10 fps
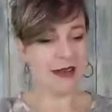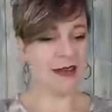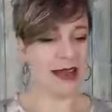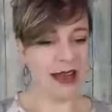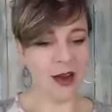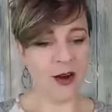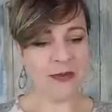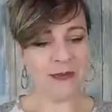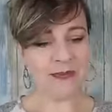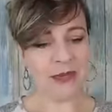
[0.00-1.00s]
Now
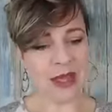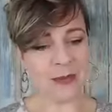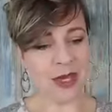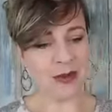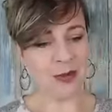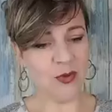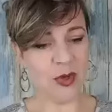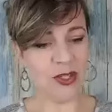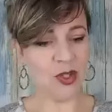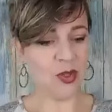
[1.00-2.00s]
I'm going to move
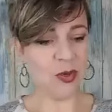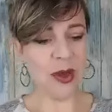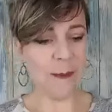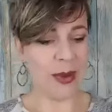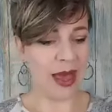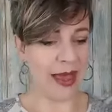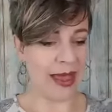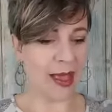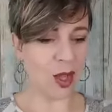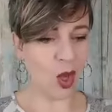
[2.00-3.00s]
on to
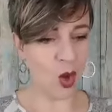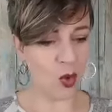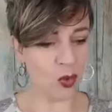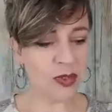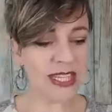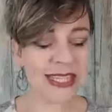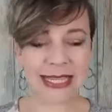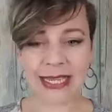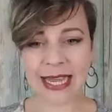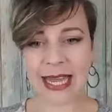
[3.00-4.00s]
my
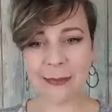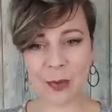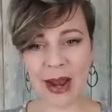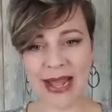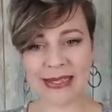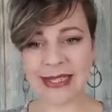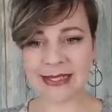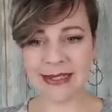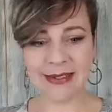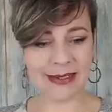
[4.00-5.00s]
golds and
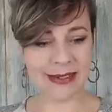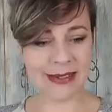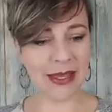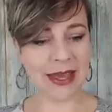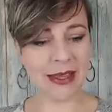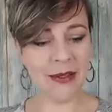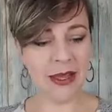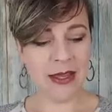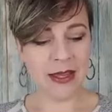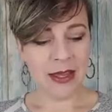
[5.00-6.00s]
brass. Okay.
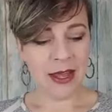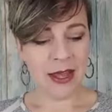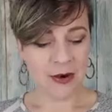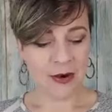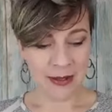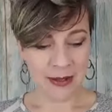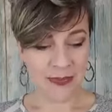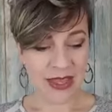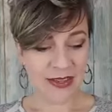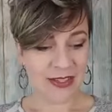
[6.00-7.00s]
All
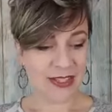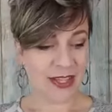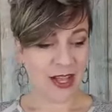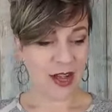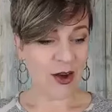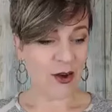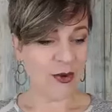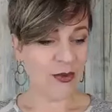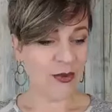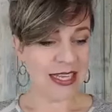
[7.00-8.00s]
right.
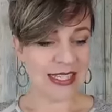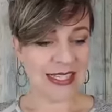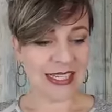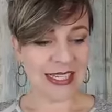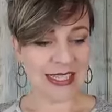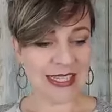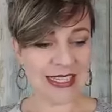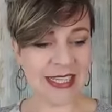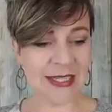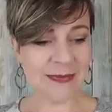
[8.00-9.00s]
So this
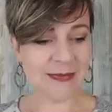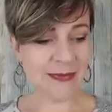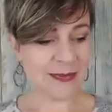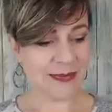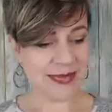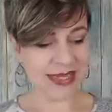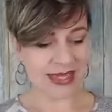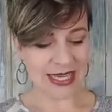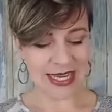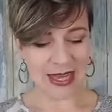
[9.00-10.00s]
is
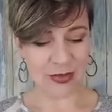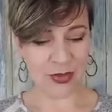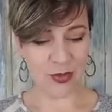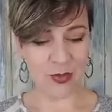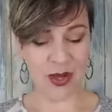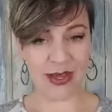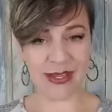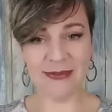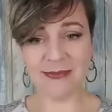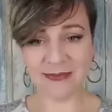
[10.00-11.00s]
another
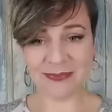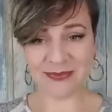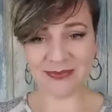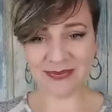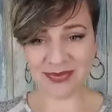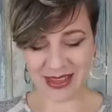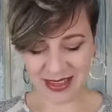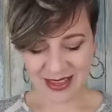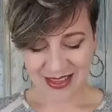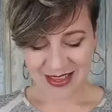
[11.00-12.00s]
one.
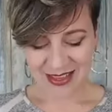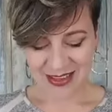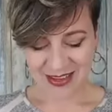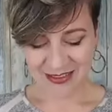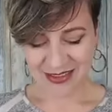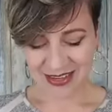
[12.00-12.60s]
All